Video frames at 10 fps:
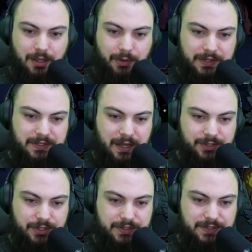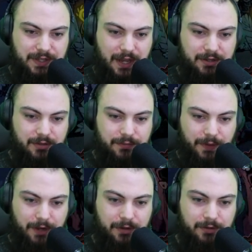Wait, is he actually just standing on the
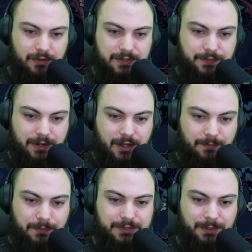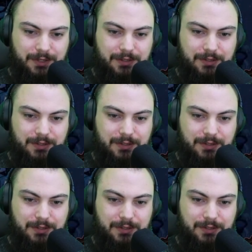fire? That's very helpful to me.